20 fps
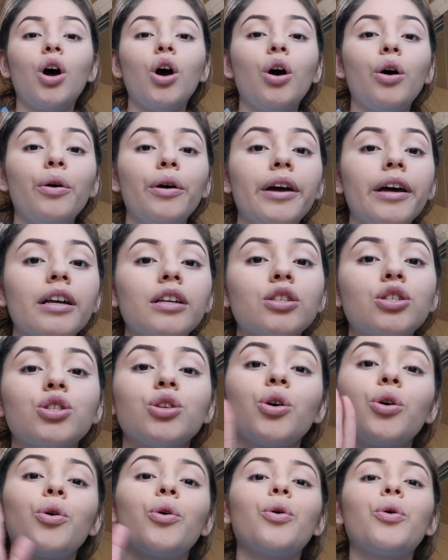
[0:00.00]
Okay,
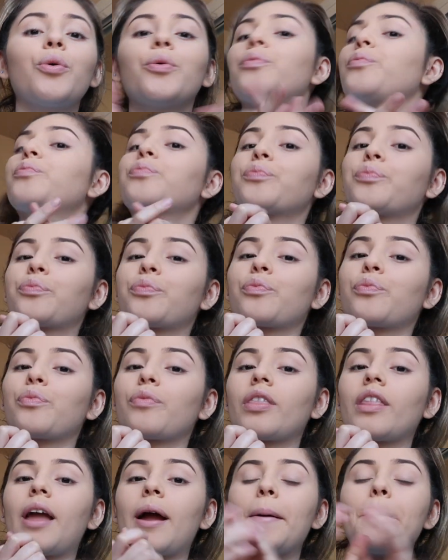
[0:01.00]
so
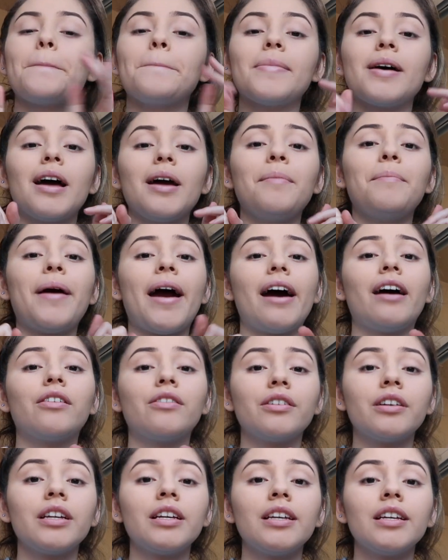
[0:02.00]
my
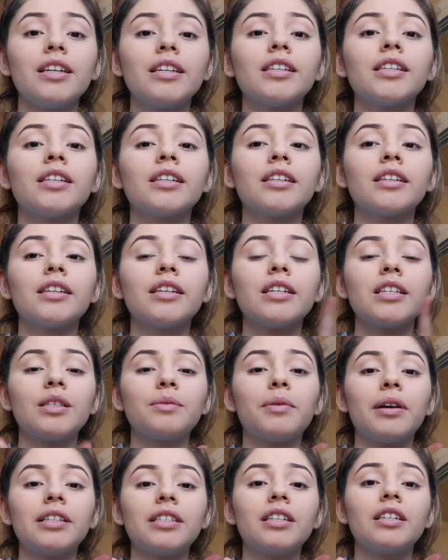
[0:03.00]
battery is
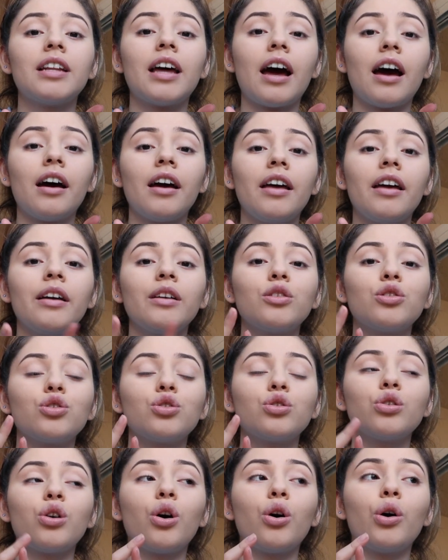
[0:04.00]
about to die,
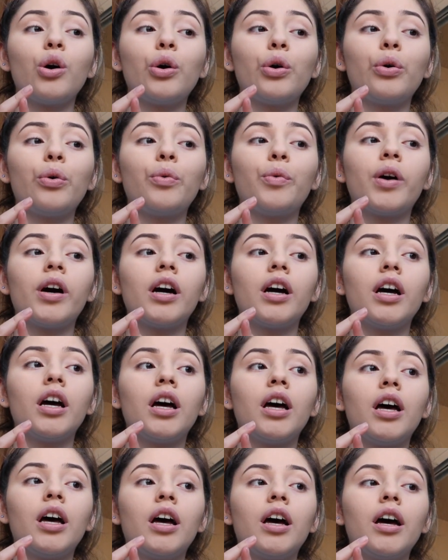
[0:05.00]
so
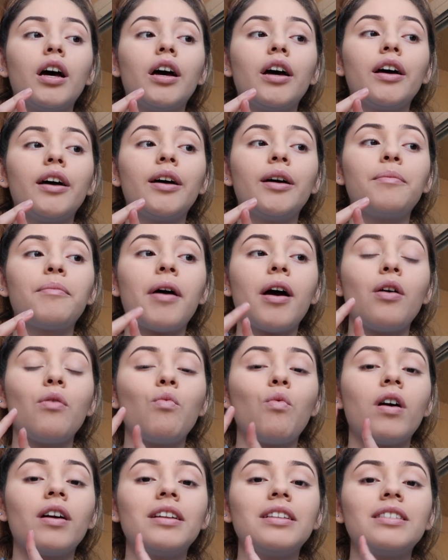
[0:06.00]
I
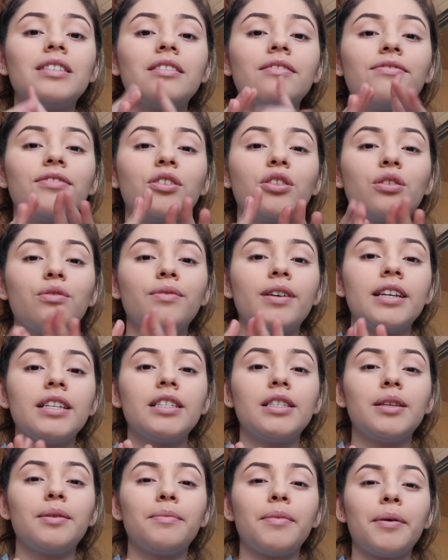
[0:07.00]
wanted to put the
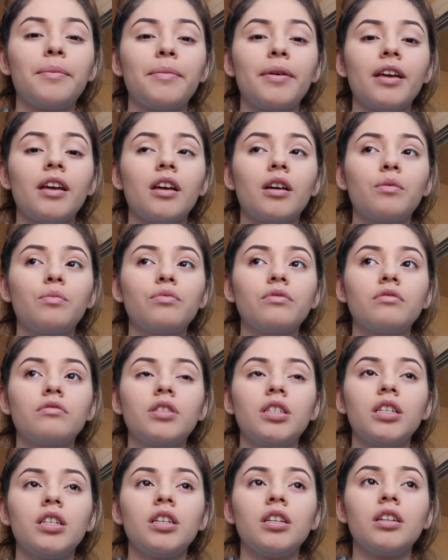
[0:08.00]
rest of my makeup
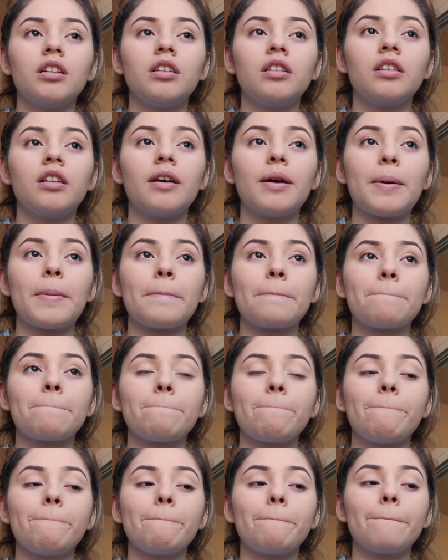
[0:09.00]
routine,
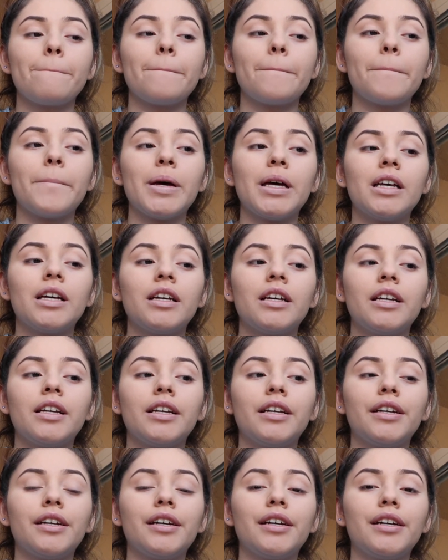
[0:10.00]
but